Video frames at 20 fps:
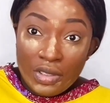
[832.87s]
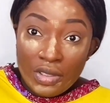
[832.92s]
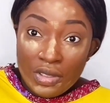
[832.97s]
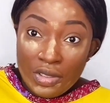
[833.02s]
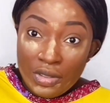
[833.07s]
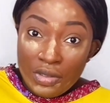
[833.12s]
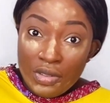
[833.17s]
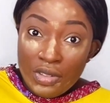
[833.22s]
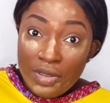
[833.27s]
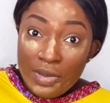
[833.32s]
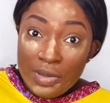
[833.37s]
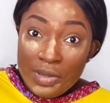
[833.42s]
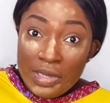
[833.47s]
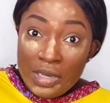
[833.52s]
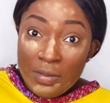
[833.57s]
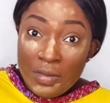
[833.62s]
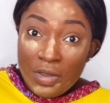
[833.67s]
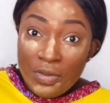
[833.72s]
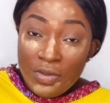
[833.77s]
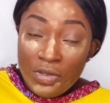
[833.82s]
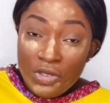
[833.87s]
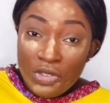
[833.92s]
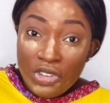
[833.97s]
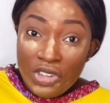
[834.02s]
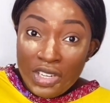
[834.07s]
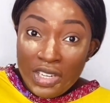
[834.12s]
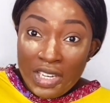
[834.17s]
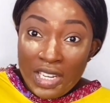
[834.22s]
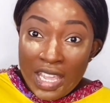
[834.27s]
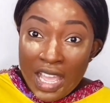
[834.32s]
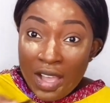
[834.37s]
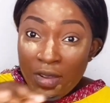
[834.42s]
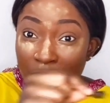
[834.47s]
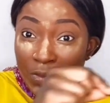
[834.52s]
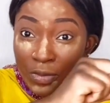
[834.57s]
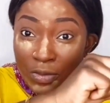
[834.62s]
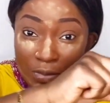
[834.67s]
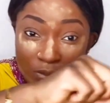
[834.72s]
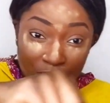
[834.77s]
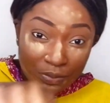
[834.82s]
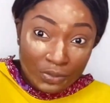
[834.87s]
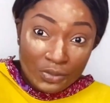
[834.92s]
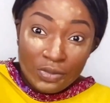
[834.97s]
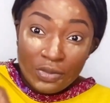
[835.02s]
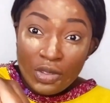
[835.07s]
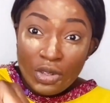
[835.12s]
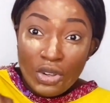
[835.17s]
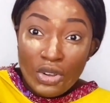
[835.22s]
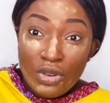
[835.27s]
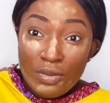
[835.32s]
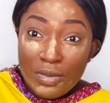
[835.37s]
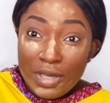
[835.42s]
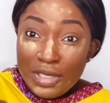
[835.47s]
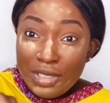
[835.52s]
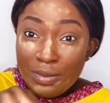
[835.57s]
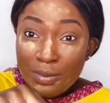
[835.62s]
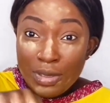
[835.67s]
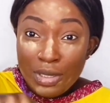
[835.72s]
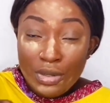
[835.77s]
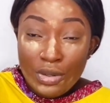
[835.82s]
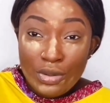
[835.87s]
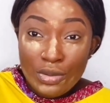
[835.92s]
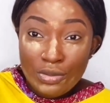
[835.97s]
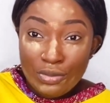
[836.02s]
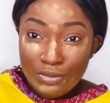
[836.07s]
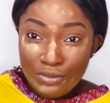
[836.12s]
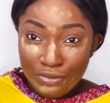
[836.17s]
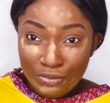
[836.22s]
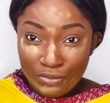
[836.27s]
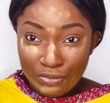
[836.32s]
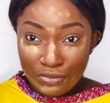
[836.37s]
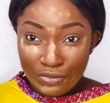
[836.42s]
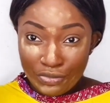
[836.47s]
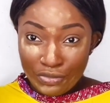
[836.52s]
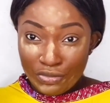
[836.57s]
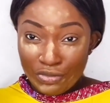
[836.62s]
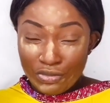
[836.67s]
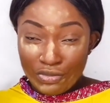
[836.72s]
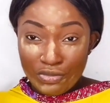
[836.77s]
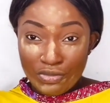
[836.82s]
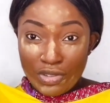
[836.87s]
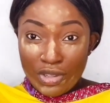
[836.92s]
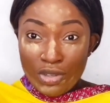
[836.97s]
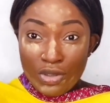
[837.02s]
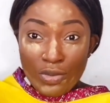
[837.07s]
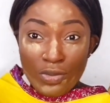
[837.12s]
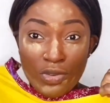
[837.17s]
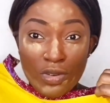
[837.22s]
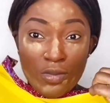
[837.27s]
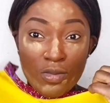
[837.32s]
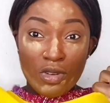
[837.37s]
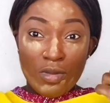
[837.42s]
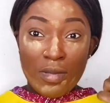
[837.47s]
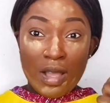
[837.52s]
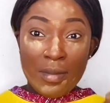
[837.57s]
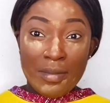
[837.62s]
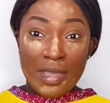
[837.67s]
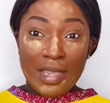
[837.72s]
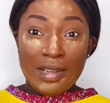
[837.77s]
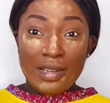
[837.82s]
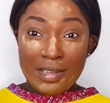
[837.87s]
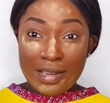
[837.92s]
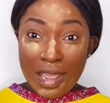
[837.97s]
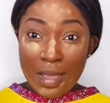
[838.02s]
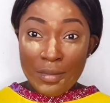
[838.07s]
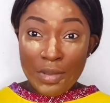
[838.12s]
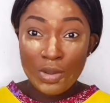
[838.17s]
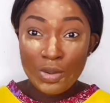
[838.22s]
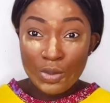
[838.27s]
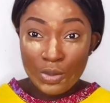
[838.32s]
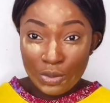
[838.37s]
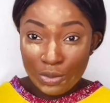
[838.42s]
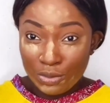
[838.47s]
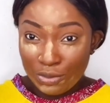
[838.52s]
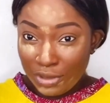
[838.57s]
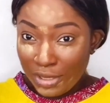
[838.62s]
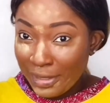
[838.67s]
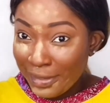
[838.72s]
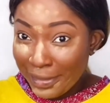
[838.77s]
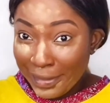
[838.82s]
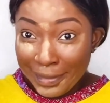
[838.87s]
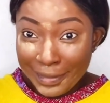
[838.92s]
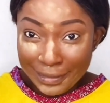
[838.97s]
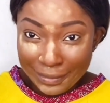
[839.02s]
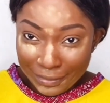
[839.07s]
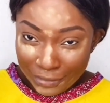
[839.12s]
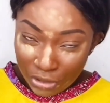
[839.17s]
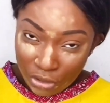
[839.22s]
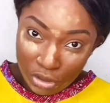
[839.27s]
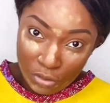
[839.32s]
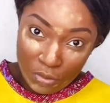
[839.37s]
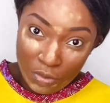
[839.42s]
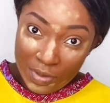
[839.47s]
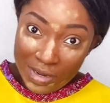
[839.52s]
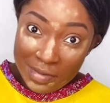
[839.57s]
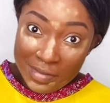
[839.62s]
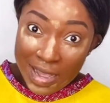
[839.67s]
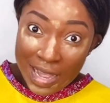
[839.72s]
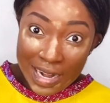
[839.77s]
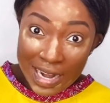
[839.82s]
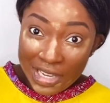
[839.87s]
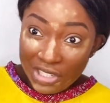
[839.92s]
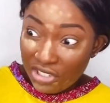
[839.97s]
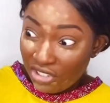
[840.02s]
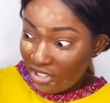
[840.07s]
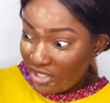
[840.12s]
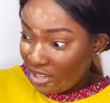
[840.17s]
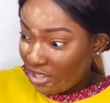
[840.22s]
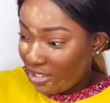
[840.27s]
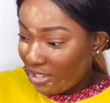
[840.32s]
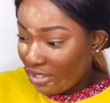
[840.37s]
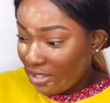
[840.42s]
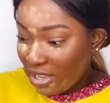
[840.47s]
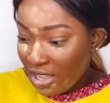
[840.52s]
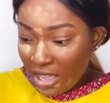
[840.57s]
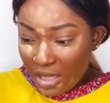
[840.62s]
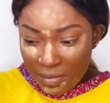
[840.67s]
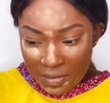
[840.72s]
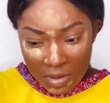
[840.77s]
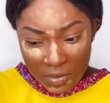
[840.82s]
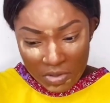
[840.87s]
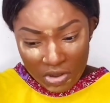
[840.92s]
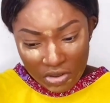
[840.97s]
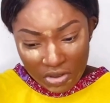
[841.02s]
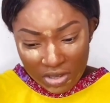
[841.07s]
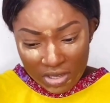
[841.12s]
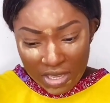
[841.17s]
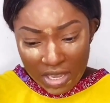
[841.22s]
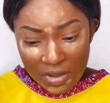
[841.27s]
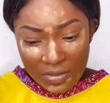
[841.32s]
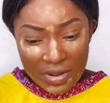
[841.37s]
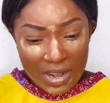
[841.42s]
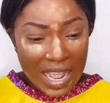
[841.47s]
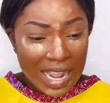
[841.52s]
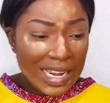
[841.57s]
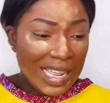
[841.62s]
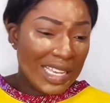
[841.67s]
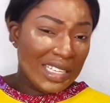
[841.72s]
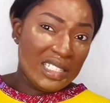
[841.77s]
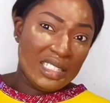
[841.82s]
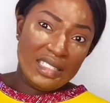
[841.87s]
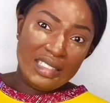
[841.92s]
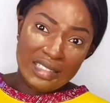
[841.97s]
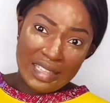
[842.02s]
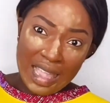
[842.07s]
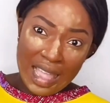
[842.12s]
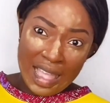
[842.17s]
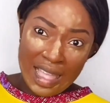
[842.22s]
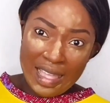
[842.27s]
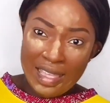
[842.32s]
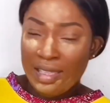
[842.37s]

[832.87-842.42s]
you need only me for tree in the app. Comment below. The good for mommy, Nami, who needing, cause me, my lashes needing. But me, you should say, even eyelashes now.